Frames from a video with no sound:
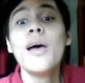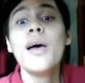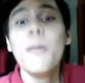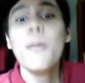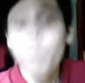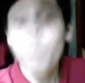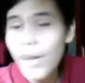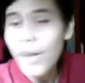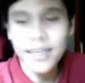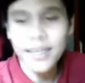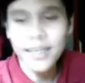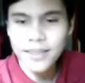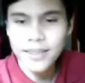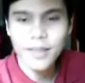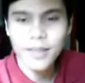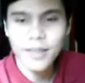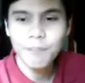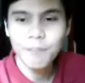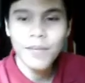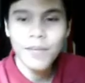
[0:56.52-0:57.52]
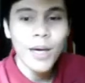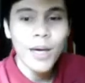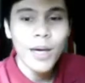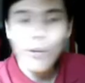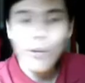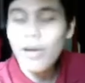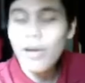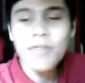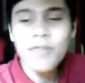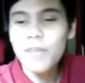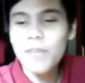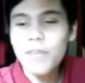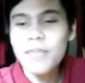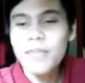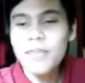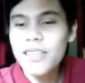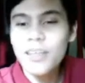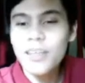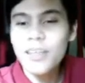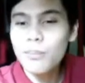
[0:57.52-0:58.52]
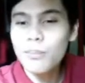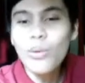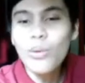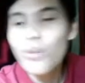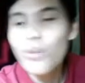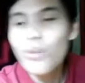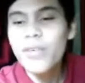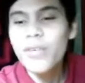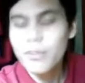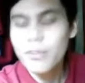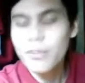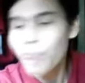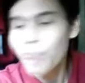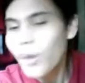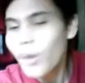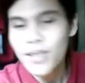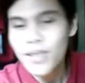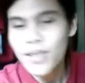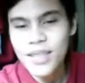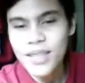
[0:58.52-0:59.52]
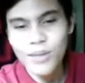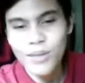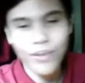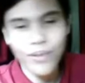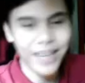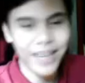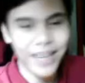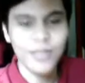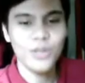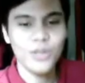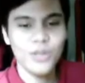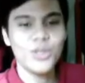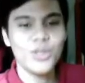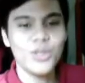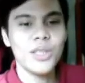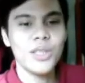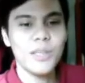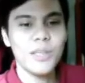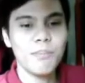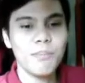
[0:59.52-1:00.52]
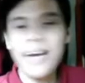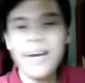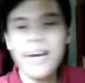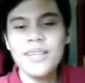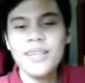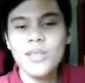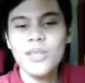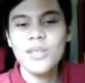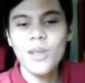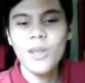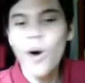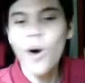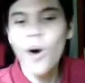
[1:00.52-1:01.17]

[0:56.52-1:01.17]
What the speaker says: But waves are basically moving pulses of energy. The matter